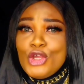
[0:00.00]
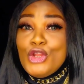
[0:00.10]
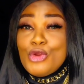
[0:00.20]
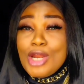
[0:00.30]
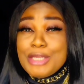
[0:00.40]

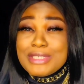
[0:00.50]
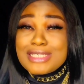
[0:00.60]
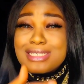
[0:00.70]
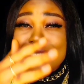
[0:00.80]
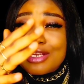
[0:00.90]
You don't know whether that
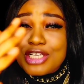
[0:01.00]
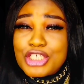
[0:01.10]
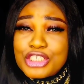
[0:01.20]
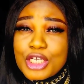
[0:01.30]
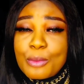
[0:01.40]
person is in a
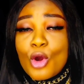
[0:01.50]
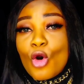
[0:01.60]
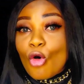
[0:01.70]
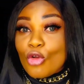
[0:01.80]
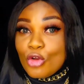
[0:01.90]
relationship
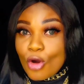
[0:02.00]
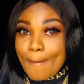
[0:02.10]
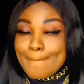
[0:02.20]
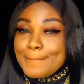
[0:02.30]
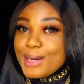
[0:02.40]
or not.